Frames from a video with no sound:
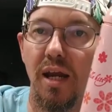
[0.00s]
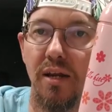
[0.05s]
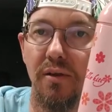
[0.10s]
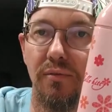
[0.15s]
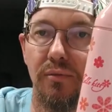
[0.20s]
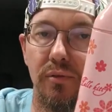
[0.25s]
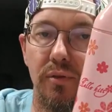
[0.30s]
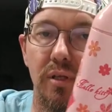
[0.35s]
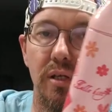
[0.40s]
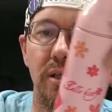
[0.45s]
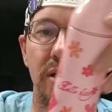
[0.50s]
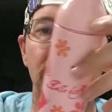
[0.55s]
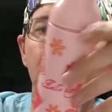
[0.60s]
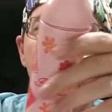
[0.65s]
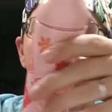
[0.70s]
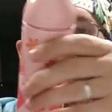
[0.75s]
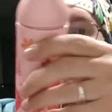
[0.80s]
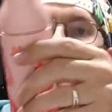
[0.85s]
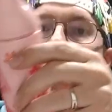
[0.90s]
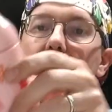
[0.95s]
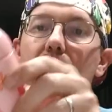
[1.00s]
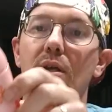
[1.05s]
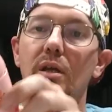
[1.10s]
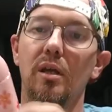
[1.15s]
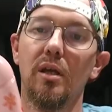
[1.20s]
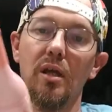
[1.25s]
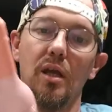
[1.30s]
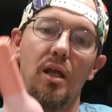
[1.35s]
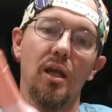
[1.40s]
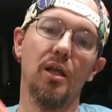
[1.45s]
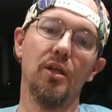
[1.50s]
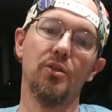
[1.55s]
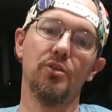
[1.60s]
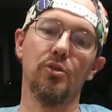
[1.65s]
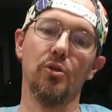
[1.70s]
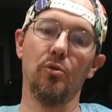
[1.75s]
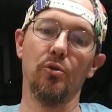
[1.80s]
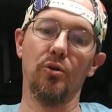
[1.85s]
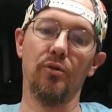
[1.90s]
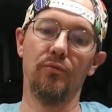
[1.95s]
eighty for this and
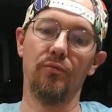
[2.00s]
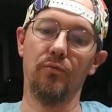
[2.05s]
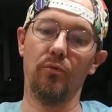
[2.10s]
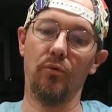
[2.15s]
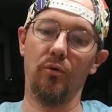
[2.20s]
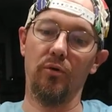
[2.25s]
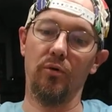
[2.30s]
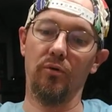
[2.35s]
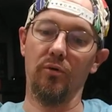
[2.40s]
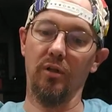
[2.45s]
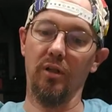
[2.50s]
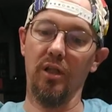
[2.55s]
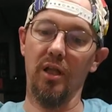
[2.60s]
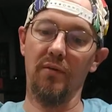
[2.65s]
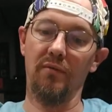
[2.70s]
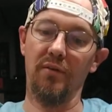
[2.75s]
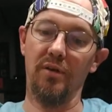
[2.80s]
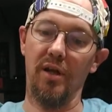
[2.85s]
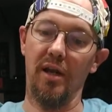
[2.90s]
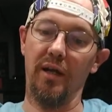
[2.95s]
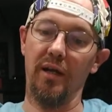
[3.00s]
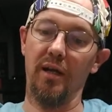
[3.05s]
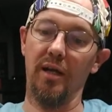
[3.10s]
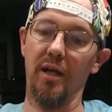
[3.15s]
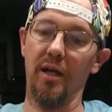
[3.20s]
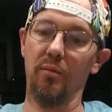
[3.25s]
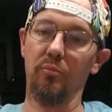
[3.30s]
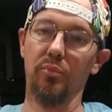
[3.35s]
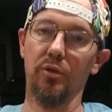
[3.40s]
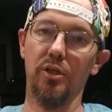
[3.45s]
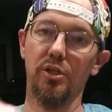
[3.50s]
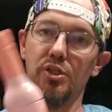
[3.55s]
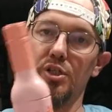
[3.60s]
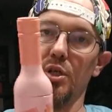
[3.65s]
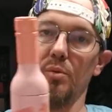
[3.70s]
sold it for $11.99 plus